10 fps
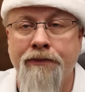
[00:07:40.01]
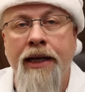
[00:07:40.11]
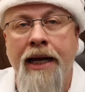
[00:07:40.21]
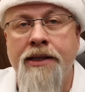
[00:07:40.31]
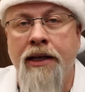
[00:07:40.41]

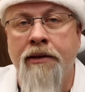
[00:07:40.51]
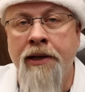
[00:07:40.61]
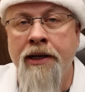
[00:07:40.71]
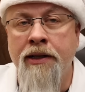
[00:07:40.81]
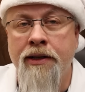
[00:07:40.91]
The
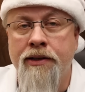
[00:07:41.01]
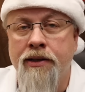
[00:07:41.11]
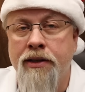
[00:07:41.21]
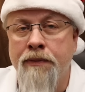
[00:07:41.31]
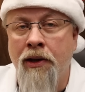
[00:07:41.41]
AC300 is
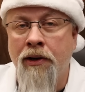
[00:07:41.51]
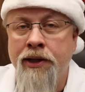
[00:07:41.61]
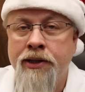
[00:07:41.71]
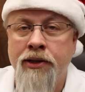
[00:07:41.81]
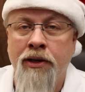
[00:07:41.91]
the smaller of
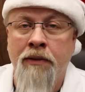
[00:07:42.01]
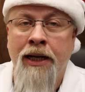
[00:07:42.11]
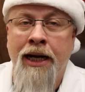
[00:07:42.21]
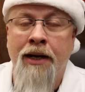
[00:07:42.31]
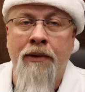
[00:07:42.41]
the two home
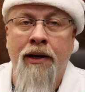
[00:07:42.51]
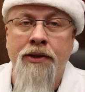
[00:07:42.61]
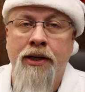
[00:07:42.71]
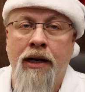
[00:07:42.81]
backup models,